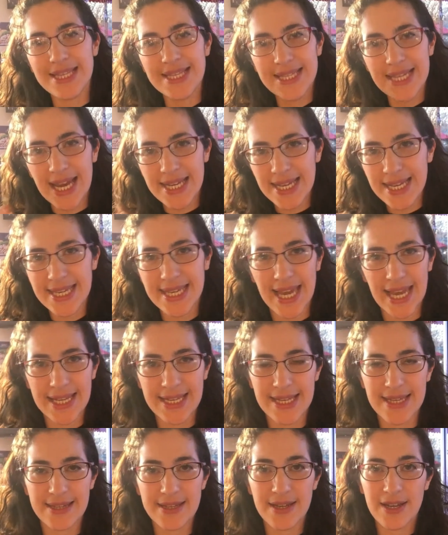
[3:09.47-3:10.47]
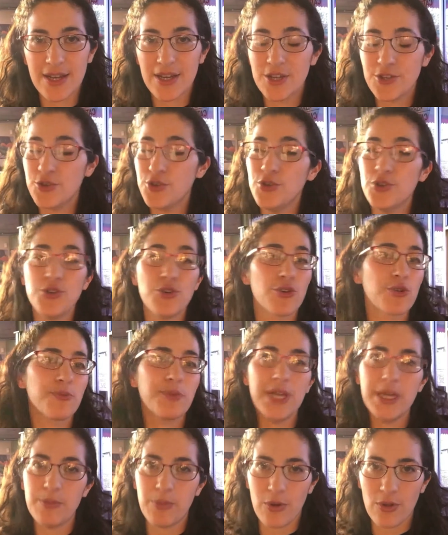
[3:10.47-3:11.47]
dedicated to your
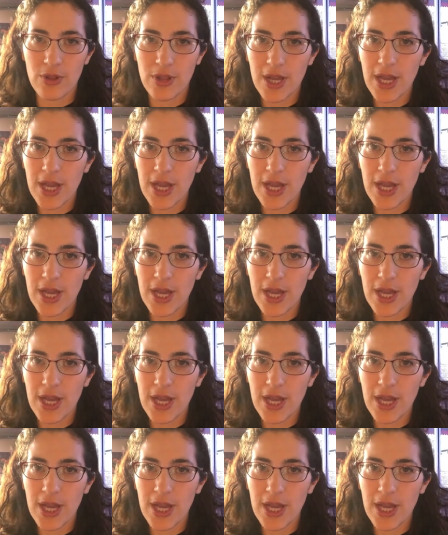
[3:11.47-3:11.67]
people,